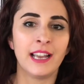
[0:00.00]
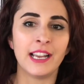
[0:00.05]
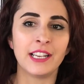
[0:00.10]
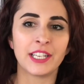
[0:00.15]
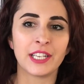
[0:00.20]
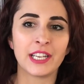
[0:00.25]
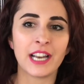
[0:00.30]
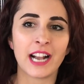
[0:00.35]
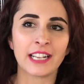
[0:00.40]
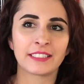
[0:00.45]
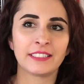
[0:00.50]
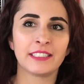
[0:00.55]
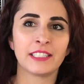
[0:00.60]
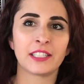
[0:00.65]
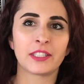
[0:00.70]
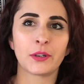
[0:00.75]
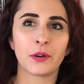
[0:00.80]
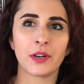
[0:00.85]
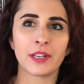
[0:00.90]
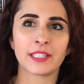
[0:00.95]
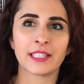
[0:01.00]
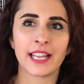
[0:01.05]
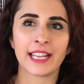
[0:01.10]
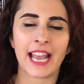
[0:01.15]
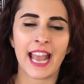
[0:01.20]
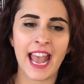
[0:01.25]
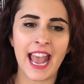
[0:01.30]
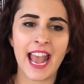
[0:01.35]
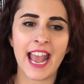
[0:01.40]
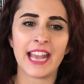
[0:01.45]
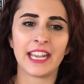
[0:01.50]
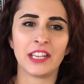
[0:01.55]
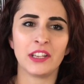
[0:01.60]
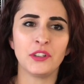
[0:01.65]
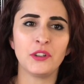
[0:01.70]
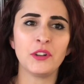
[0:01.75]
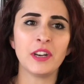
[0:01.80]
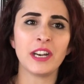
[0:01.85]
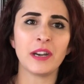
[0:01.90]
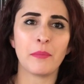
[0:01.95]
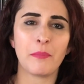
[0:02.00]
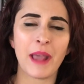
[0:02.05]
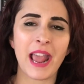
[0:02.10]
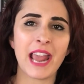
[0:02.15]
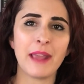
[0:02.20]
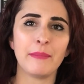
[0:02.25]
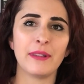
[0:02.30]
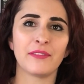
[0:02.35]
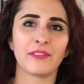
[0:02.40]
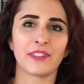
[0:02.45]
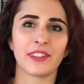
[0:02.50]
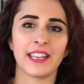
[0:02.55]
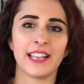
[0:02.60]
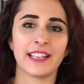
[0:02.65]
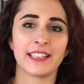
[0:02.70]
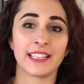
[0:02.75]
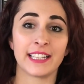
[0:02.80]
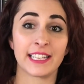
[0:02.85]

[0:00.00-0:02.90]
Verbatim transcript: And she knocks on his door, it's like, hey, you need to pay me for this.